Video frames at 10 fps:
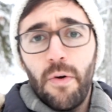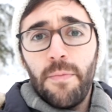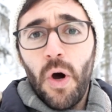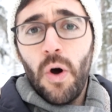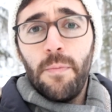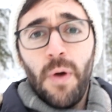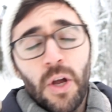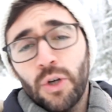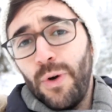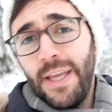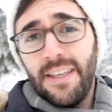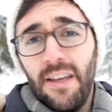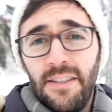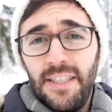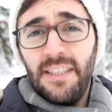from home, great
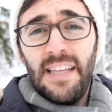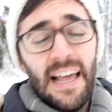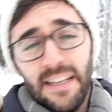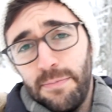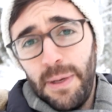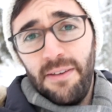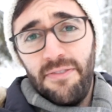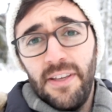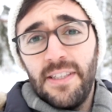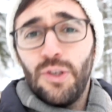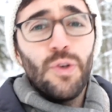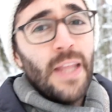canteen, health benefit, you